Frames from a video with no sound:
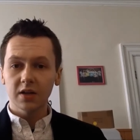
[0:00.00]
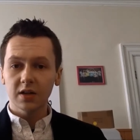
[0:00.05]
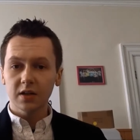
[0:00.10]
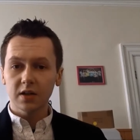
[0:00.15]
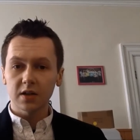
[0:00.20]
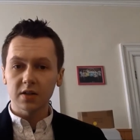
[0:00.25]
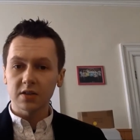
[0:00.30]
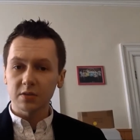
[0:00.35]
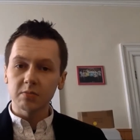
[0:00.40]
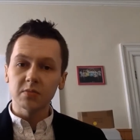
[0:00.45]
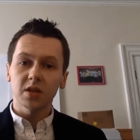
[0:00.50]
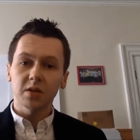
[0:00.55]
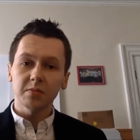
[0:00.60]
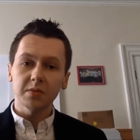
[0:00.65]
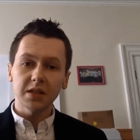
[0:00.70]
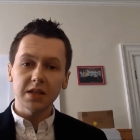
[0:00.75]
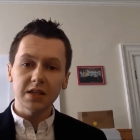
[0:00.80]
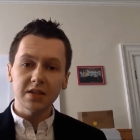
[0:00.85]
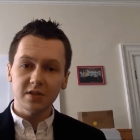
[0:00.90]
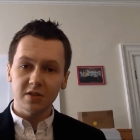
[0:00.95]
Because sometimes
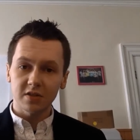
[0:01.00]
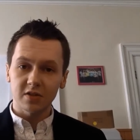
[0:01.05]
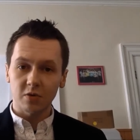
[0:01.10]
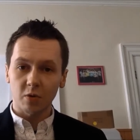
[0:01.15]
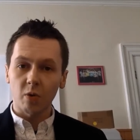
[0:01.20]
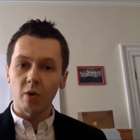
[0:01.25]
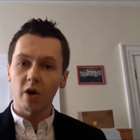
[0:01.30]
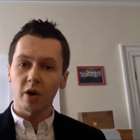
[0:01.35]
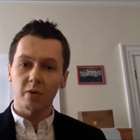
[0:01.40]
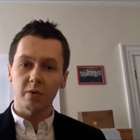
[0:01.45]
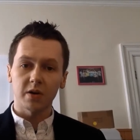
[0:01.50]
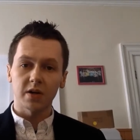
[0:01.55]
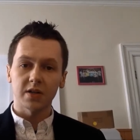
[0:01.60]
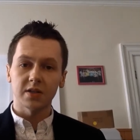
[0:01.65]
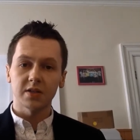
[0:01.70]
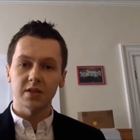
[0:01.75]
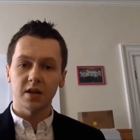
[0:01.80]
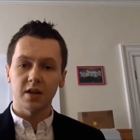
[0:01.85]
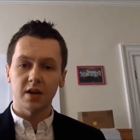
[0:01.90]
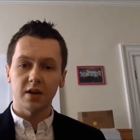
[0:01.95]
it is just
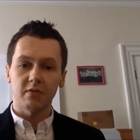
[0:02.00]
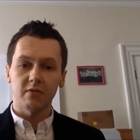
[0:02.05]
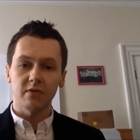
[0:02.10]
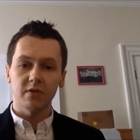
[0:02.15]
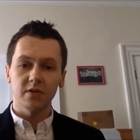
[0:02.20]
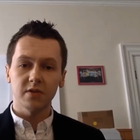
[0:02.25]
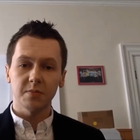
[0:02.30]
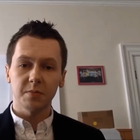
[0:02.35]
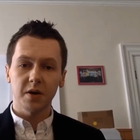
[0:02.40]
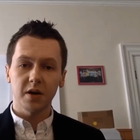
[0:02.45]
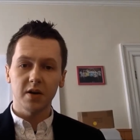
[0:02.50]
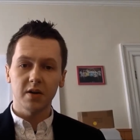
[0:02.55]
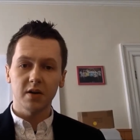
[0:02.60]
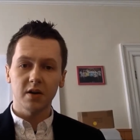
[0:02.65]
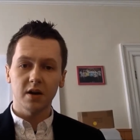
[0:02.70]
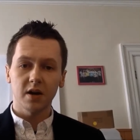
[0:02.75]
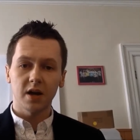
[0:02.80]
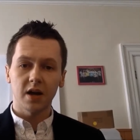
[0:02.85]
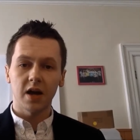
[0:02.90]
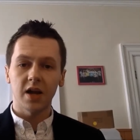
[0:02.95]
awkwardness on everyone's part,
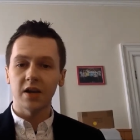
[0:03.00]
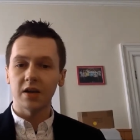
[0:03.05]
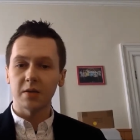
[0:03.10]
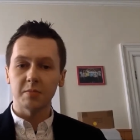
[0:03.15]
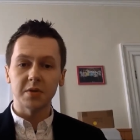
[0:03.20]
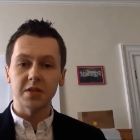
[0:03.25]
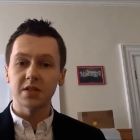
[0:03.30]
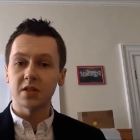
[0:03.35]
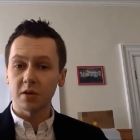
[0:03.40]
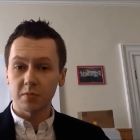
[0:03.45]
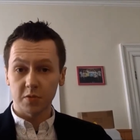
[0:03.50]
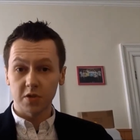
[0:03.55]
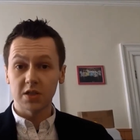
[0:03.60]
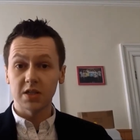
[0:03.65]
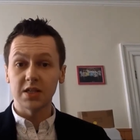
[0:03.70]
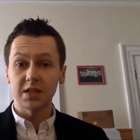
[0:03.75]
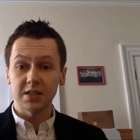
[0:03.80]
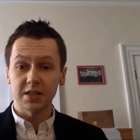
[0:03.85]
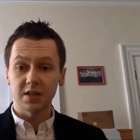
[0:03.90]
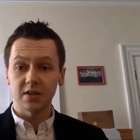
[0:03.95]
and it can be so much
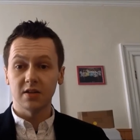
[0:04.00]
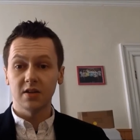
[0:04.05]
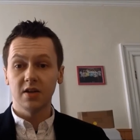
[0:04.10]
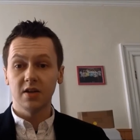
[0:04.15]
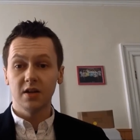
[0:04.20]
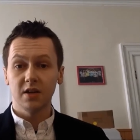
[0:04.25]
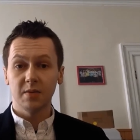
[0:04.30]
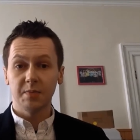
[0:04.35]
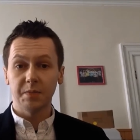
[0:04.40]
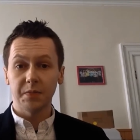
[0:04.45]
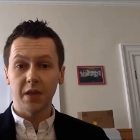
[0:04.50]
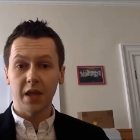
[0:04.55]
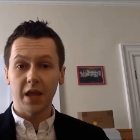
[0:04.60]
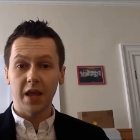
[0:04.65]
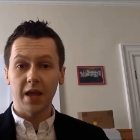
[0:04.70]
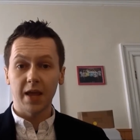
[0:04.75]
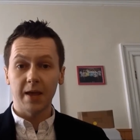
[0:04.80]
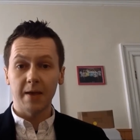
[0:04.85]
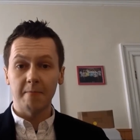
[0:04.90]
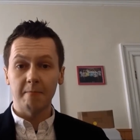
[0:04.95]
easier
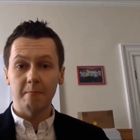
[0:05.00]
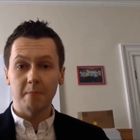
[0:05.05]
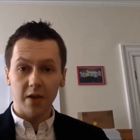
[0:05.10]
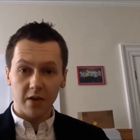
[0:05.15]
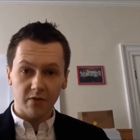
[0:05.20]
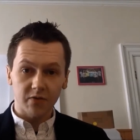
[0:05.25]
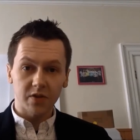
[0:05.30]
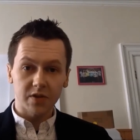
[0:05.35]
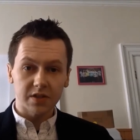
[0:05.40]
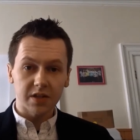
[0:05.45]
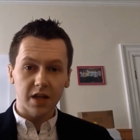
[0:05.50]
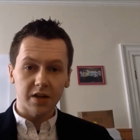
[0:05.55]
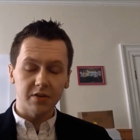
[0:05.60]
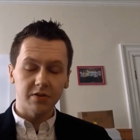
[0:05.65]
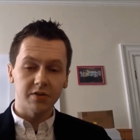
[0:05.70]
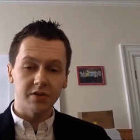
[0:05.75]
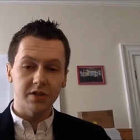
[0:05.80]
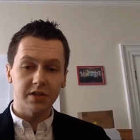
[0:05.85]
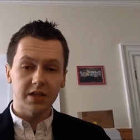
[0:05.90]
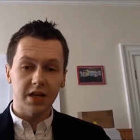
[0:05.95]
if there's that
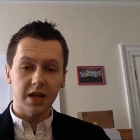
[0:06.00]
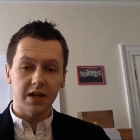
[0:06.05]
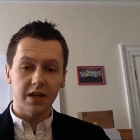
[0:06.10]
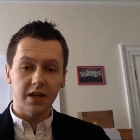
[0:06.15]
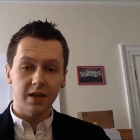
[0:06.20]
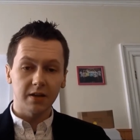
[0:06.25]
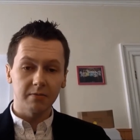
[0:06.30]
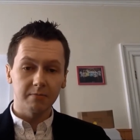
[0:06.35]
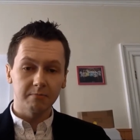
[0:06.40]
understanding.